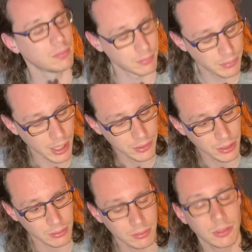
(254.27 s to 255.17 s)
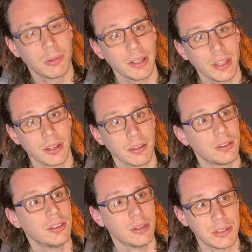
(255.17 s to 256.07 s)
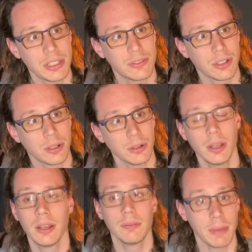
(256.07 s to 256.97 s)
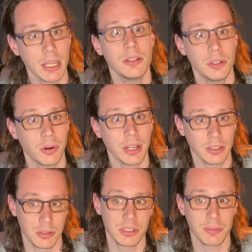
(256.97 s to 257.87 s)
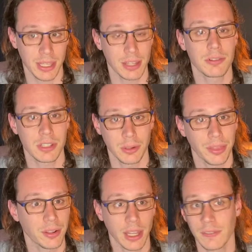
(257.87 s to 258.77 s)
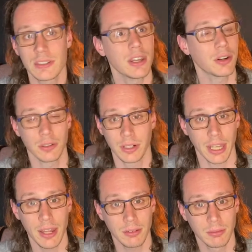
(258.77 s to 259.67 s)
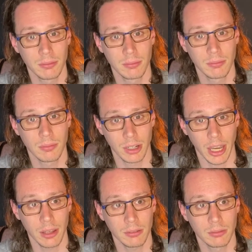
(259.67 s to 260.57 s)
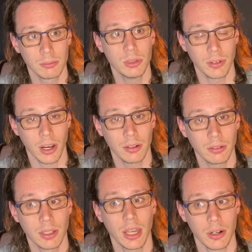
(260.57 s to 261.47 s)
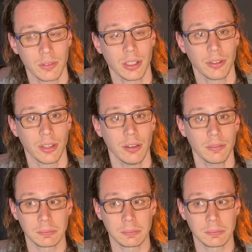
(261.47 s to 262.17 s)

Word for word: bravo, well done. You achieved your goal, make a new one and do something interesting with your life. It's not over yet, okay? Move on, get over yourself.